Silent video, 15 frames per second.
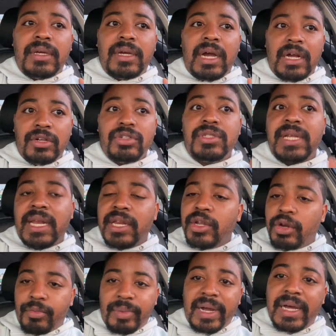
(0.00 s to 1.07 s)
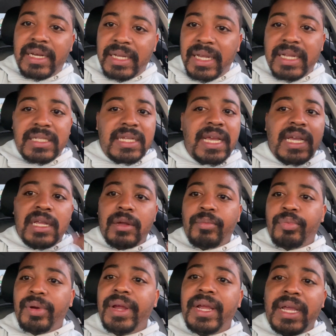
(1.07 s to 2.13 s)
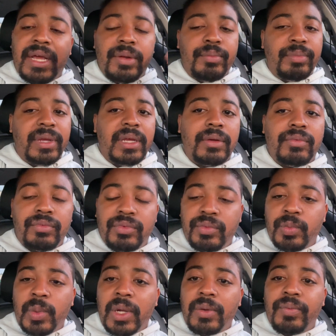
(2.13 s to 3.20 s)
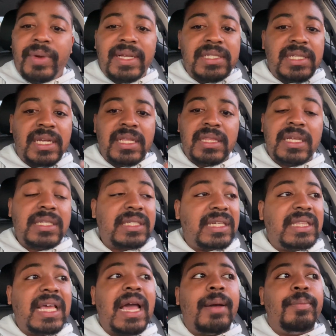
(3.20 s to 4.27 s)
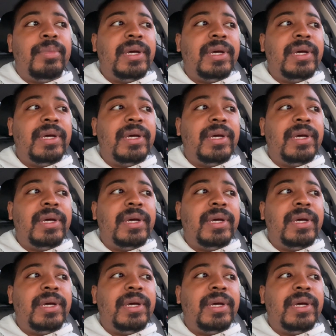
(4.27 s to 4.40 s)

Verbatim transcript: understanding your body and taking a break and being well rested and things like that.